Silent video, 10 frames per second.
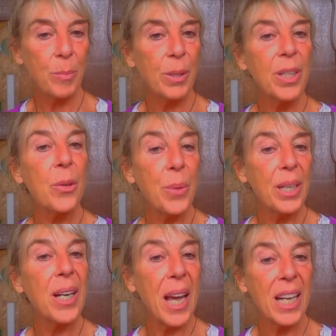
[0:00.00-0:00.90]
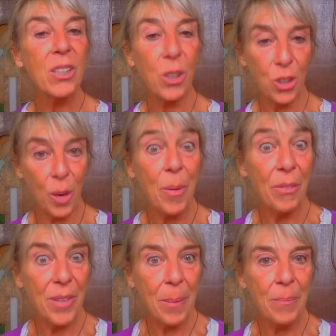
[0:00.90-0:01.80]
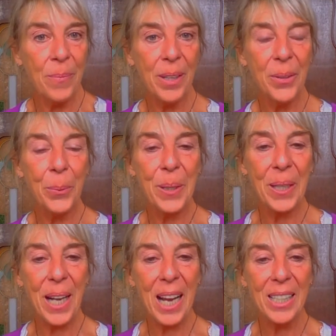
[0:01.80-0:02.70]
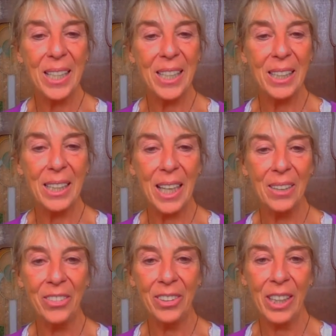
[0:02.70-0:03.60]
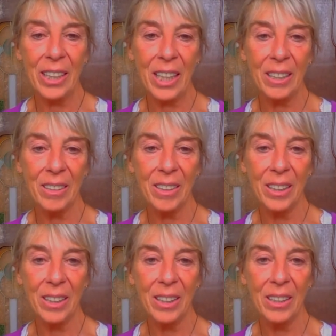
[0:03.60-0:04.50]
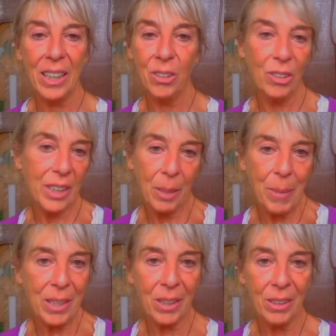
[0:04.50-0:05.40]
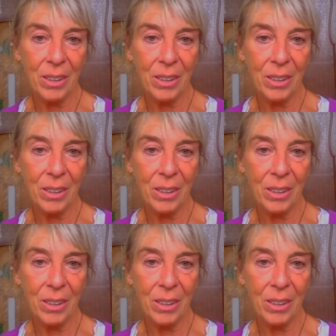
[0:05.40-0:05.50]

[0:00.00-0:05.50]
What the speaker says: but they realize, or some of them realize, that in the end they don't get better, or